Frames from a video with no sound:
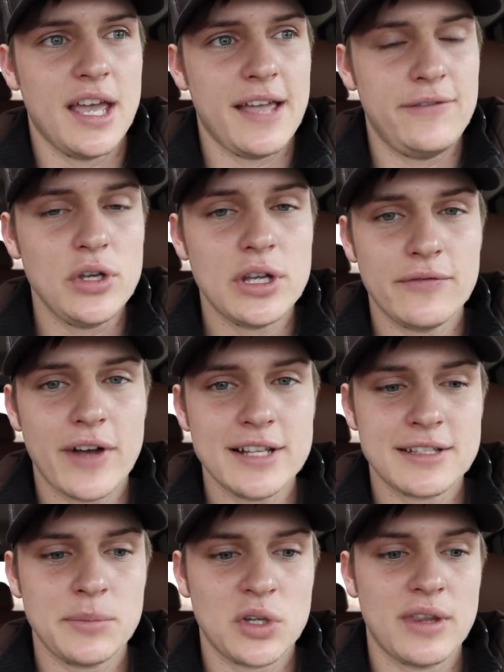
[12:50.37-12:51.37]
If you can
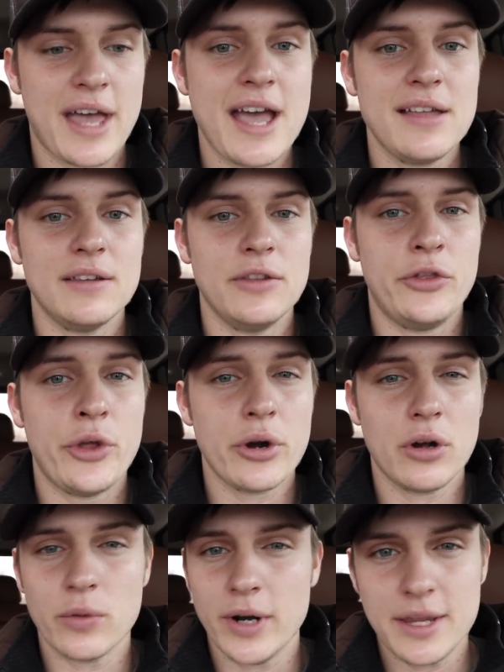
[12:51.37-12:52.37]
find something of that,
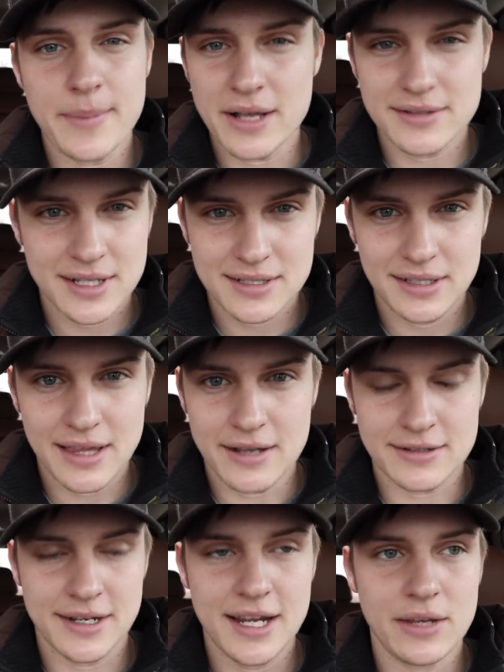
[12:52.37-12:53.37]
they're already about
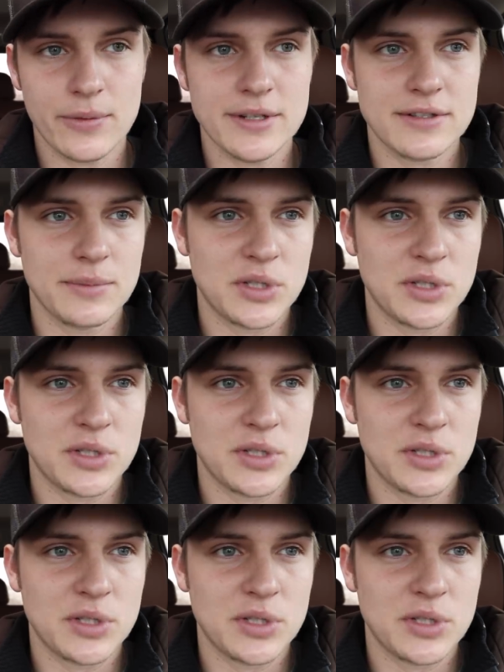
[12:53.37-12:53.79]
60,000 anyways.